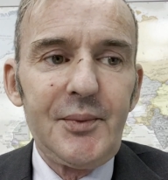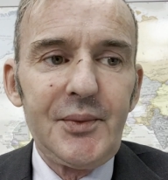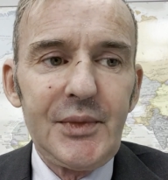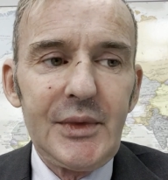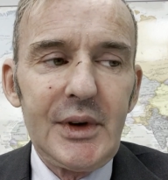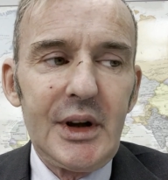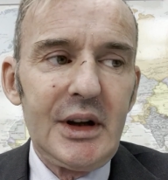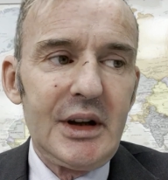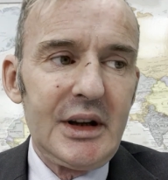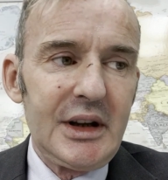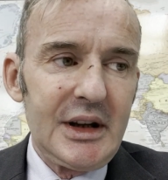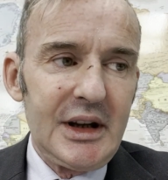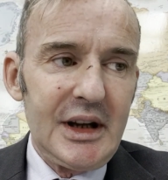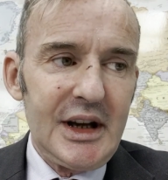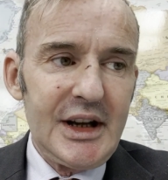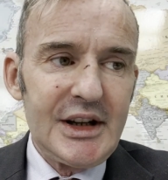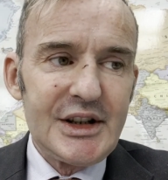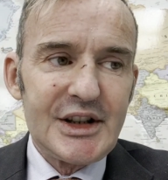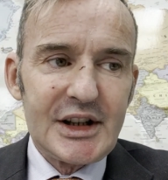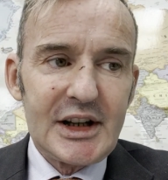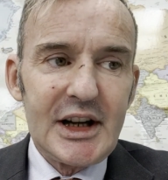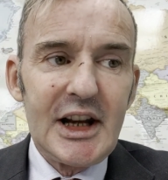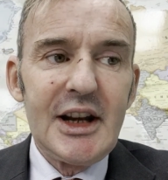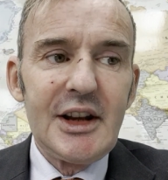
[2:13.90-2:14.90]

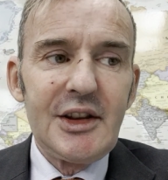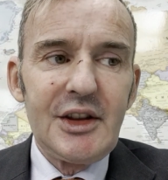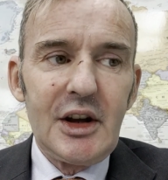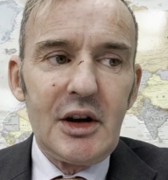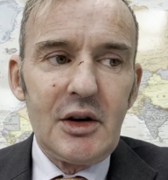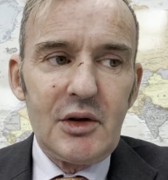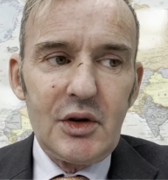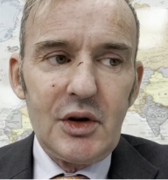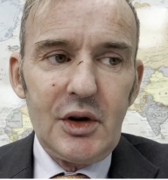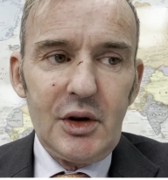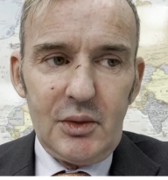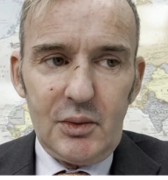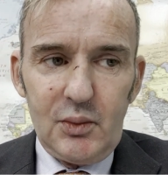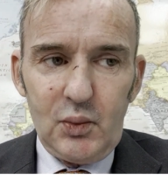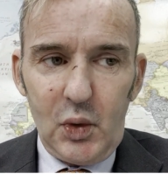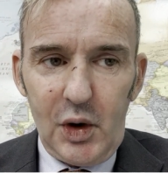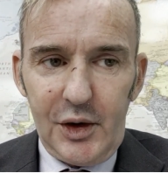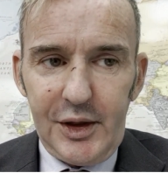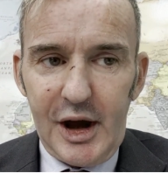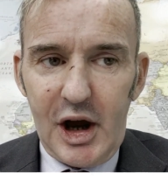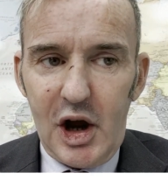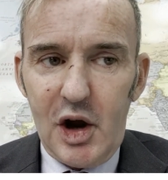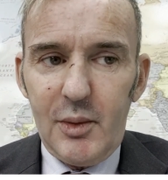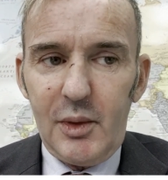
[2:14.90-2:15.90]
It's clear that what
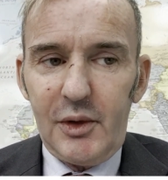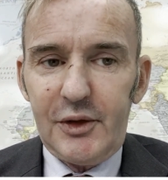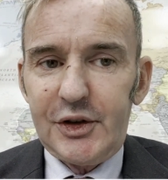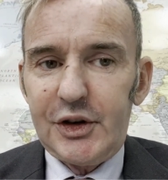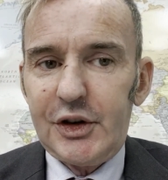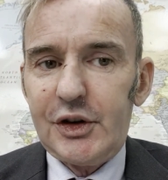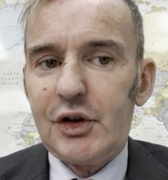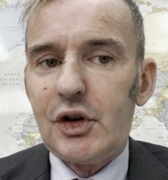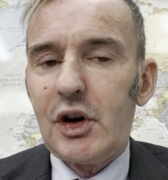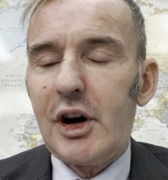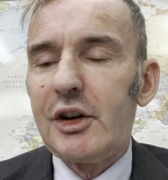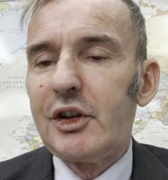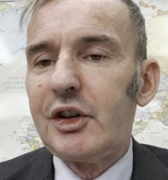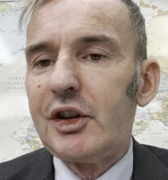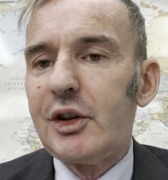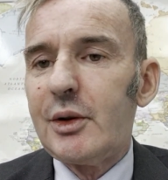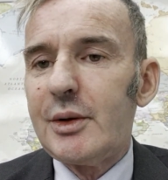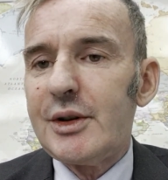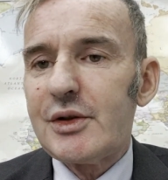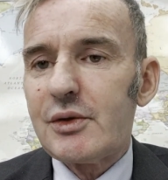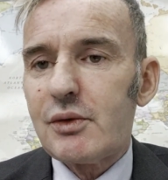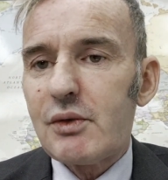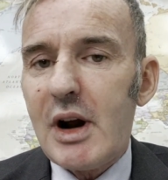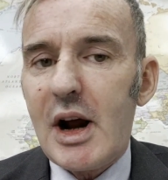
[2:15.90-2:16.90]
the Home Office are trying to do
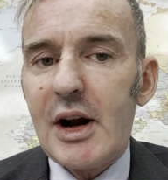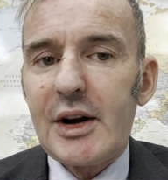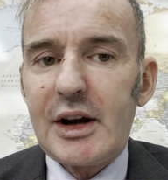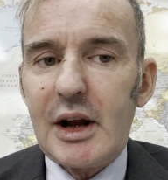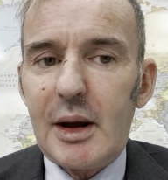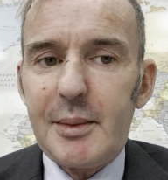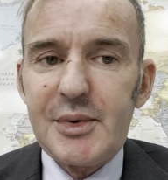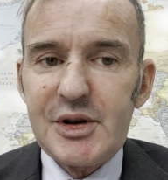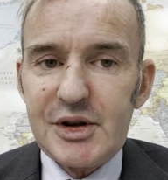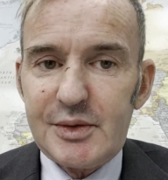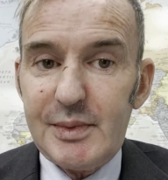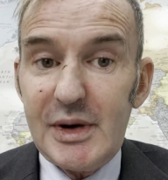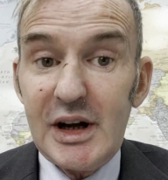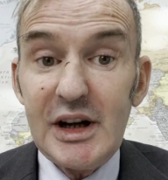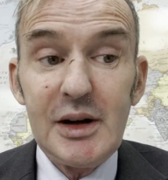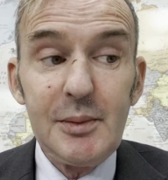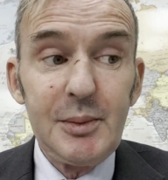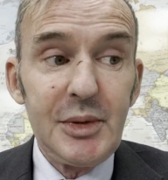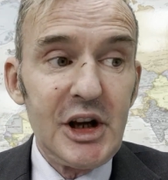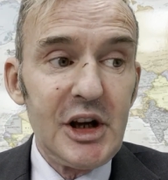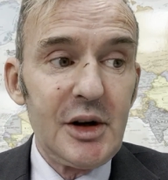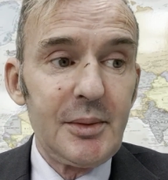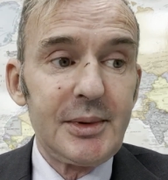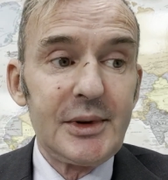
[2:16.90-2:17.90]
is round up as many
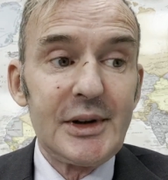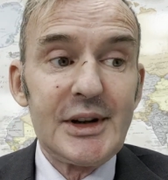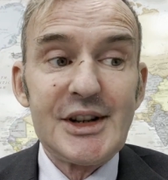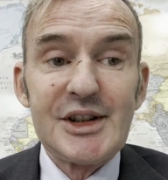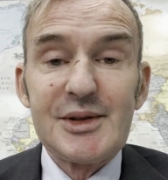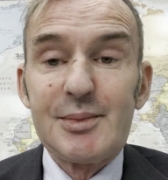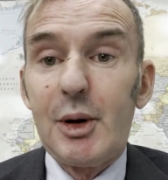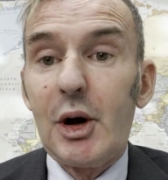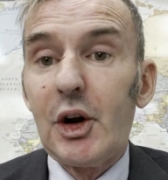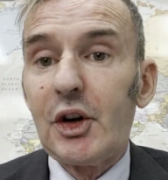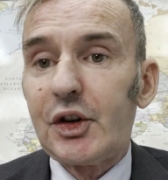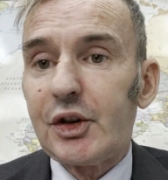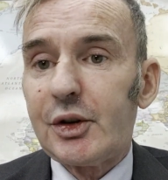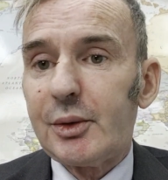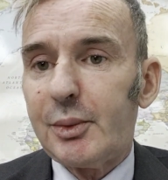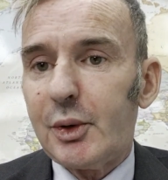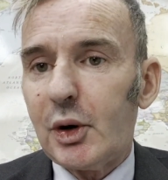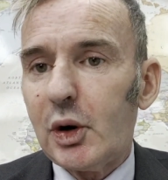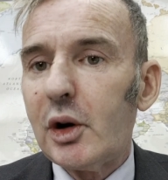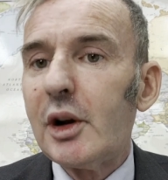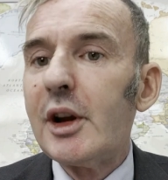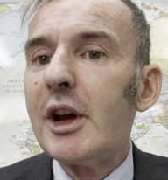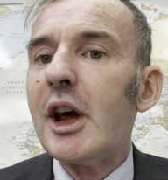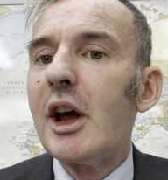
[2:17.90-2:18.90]
people as
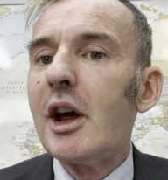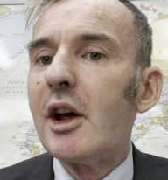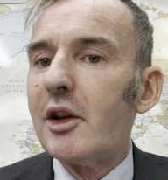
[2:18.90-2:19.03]
possible.